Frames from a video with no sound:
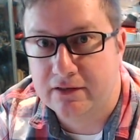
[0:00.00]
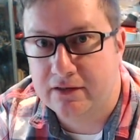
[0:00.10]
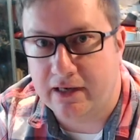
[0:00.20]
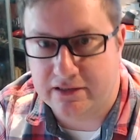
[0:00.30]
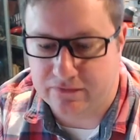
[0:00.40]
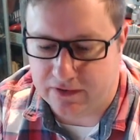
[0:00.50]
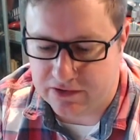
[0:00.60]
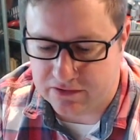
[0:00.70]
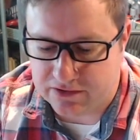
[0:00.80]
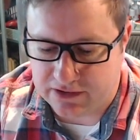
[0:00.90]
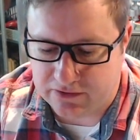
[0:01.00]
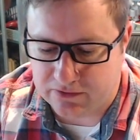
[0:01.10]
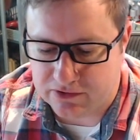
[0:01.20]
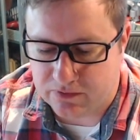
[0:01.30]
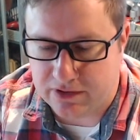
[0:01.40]
activation
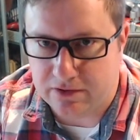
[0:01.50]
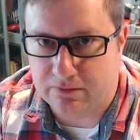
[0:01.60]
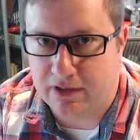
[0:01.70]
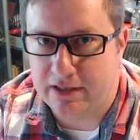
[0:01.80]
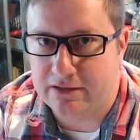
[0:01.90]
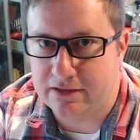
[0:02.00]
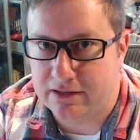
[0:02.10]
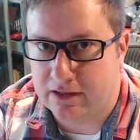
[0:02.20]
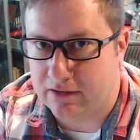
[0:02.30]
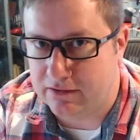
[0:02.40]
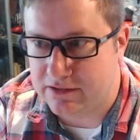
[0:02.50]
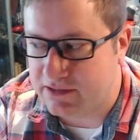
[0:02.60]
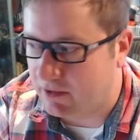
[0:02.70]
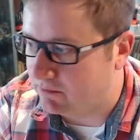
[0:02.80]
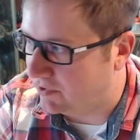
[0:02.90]
sequence where you play the cards
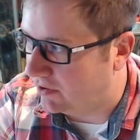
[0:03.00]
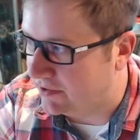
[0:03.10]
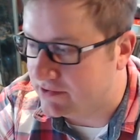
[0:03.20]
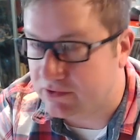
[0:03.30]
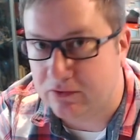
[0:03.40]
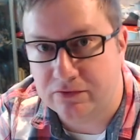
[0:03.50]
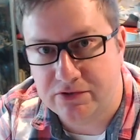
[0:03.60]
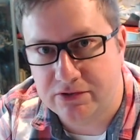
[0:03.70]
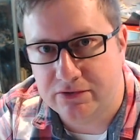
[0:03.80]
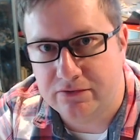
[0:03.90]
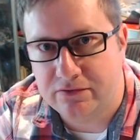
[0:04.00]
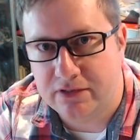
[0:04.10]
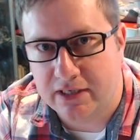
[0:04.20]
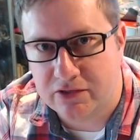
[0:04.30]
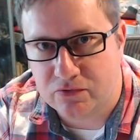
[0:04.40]
down blind onto
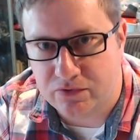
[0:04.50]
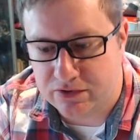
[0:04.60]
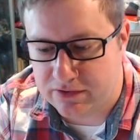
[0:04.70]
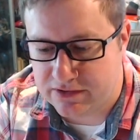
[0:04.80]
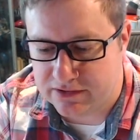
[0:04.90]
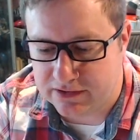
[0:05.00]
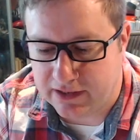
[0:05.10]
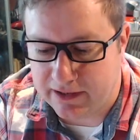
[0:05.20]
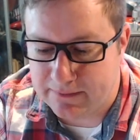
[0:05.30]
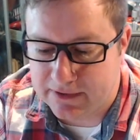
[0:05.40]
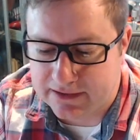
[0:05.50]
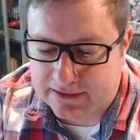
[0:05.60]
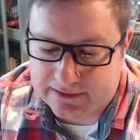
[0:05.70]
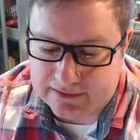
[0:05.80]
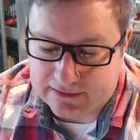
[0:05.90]
the actual units in the game,
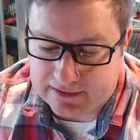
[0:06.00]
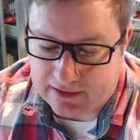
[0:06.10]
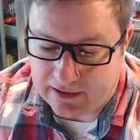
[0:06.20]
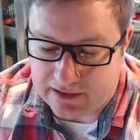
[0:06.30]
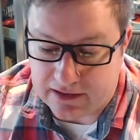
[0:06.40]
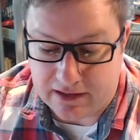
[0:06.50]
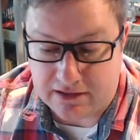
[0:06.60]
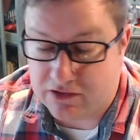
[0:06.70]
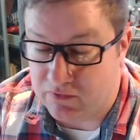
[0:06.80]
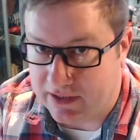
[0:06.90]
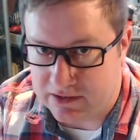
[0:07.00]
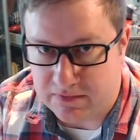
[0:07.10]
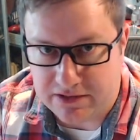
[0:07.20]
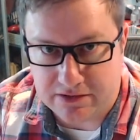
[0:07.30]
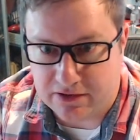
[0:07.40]
and then it's
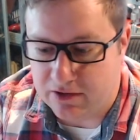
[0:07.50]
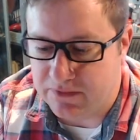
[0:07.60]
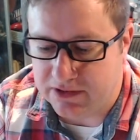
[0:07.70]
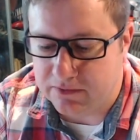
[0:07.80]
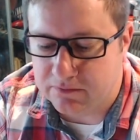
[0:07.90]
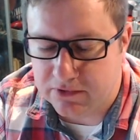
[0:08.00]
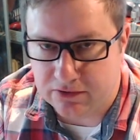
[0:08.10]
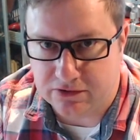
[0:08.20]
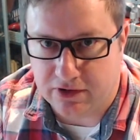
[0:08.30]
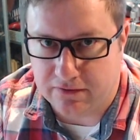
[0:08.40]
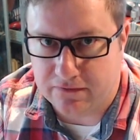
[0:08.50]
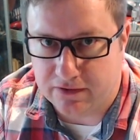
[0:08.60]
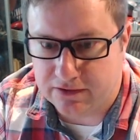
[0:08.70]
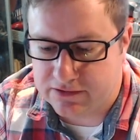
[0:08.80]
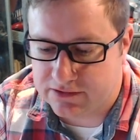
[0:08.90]
randomly determining who's going
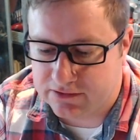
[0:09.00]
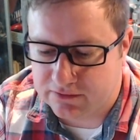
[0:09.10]
first,